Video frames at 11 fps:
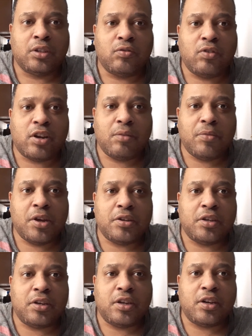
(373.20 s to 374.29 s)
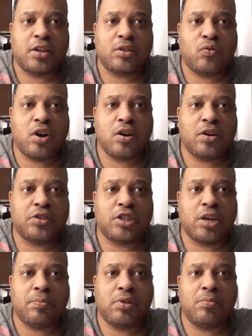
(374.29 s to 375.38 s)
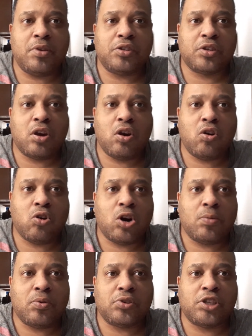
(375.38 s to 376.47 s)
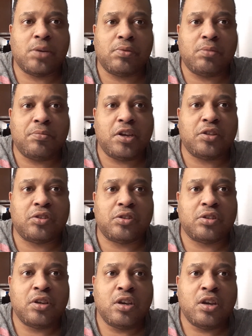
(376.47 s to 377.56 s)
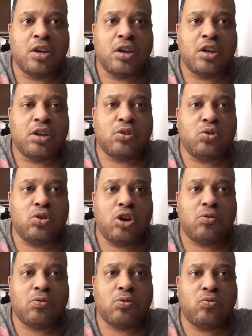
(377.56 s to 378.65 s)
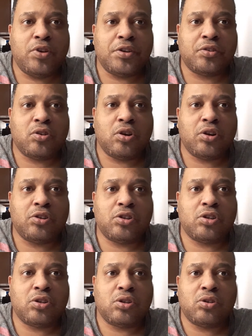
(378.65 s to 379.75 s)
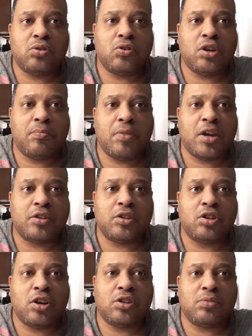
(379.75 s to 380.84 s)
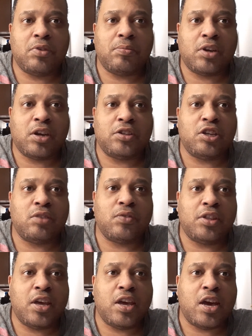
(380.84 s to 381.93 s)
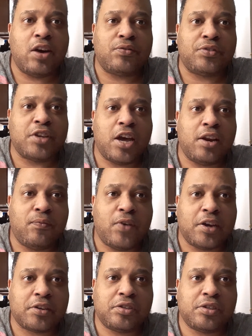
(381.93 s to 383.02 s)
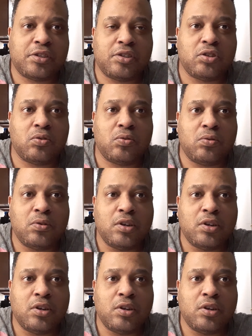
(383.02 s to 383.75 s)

And as far as supplements go, herbal supplements, do your own research, do your best judgment, because even they have side effects too.